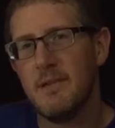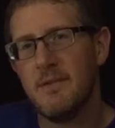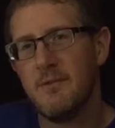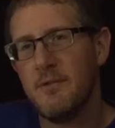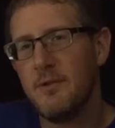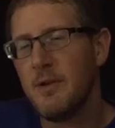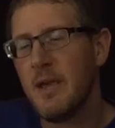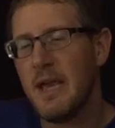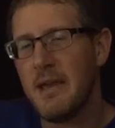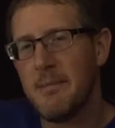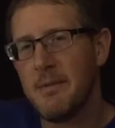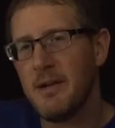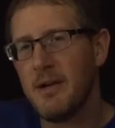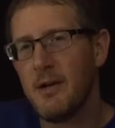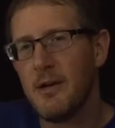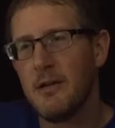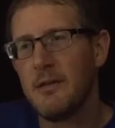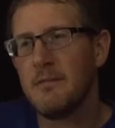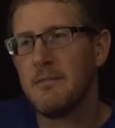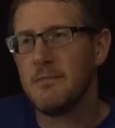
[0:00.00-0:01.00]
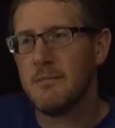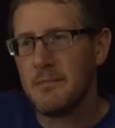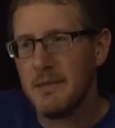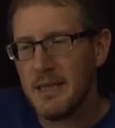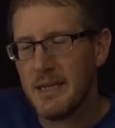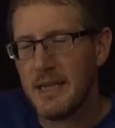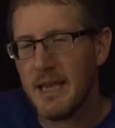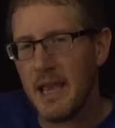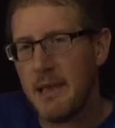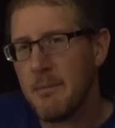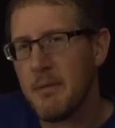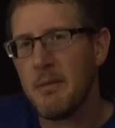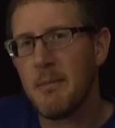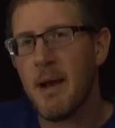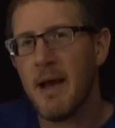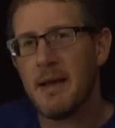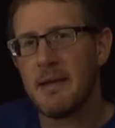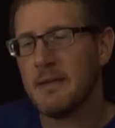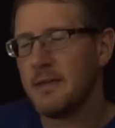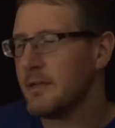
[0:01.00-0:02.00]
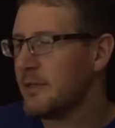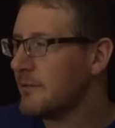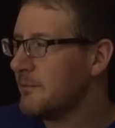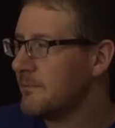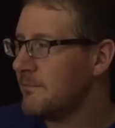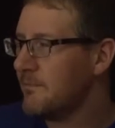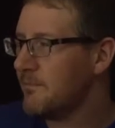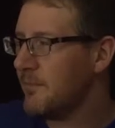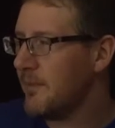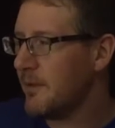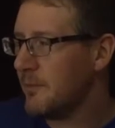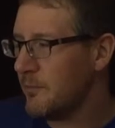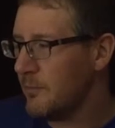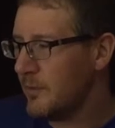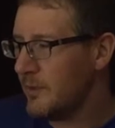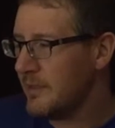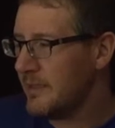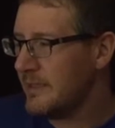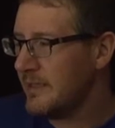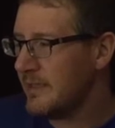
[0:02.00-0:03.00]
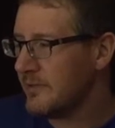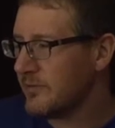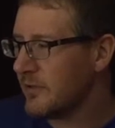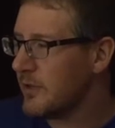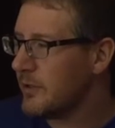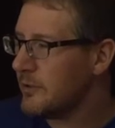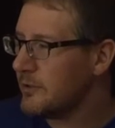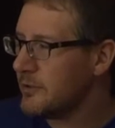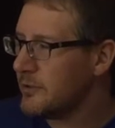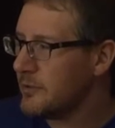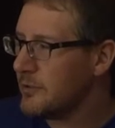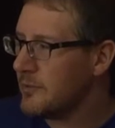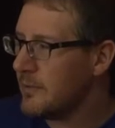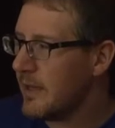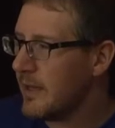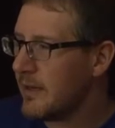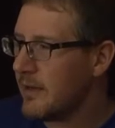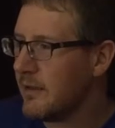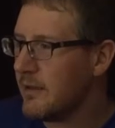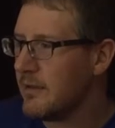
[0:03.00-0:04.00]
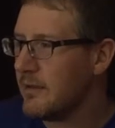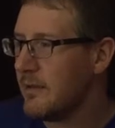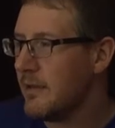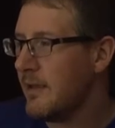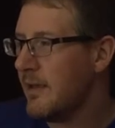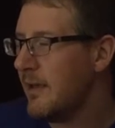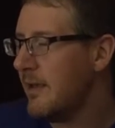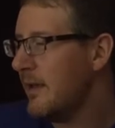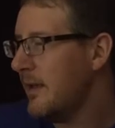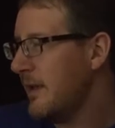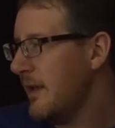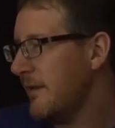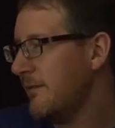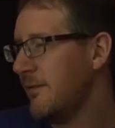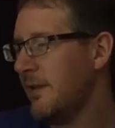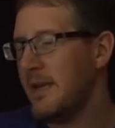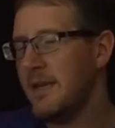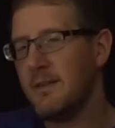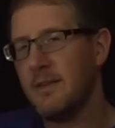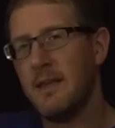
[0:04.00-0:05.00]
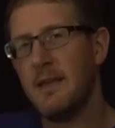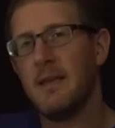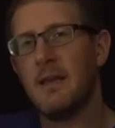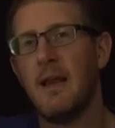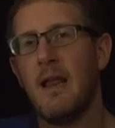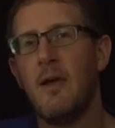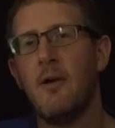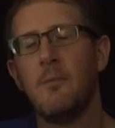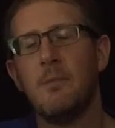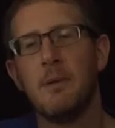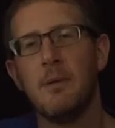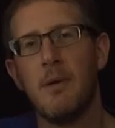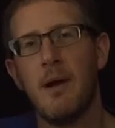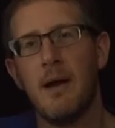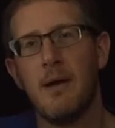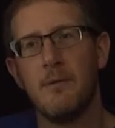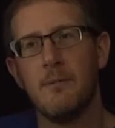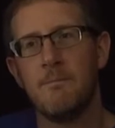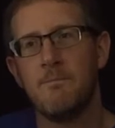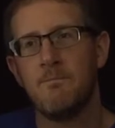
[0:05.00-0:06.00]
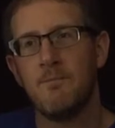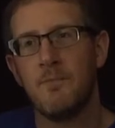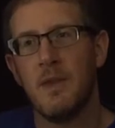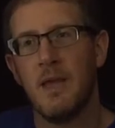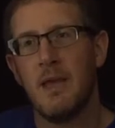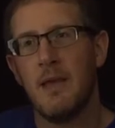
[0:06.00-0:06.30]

if you game at all, get a gaming monitor. It really doesn't hurt you at all. If anything, it'll help you out.